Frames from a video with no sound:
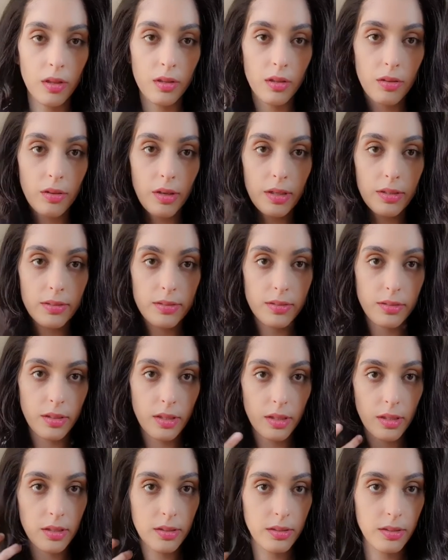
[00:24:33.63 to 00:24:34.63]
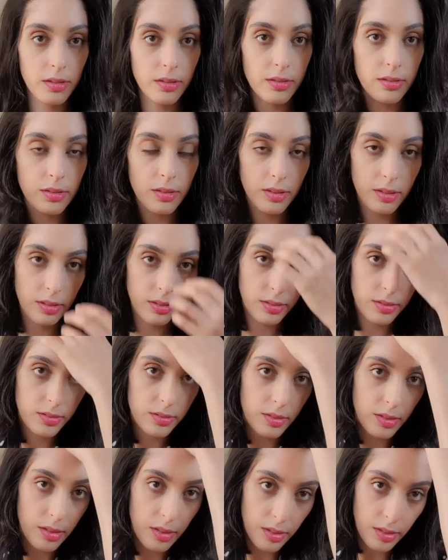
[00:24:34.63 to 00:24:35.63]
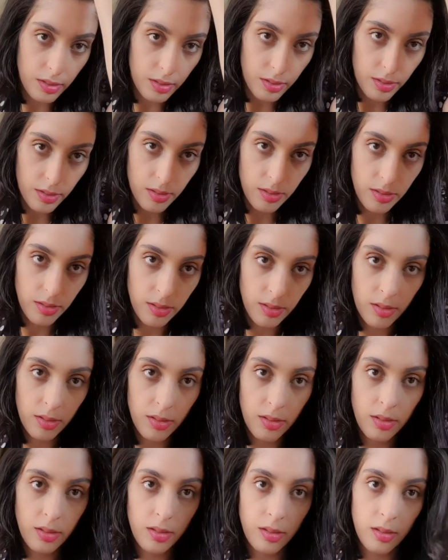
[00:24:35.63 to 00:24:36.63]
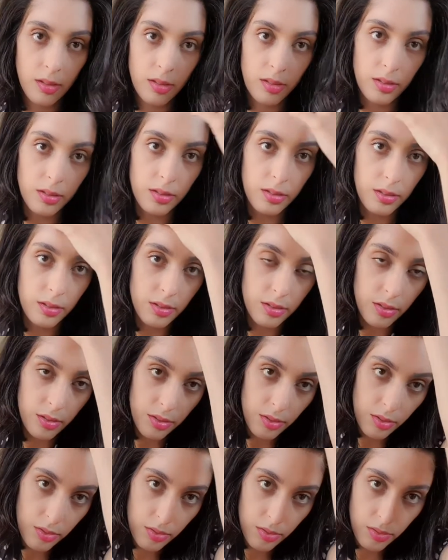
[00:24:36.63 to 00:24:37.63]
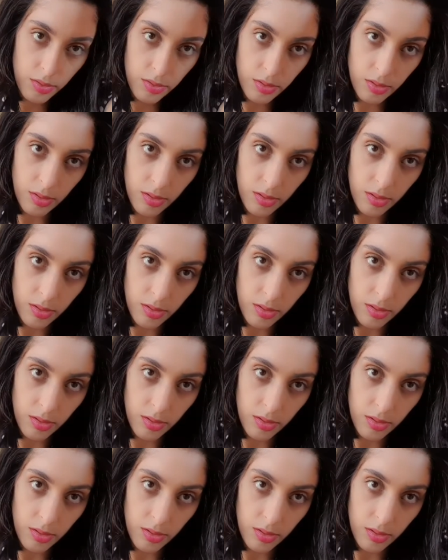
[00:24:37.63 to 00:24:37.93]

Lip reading: So I'd say this is a easier,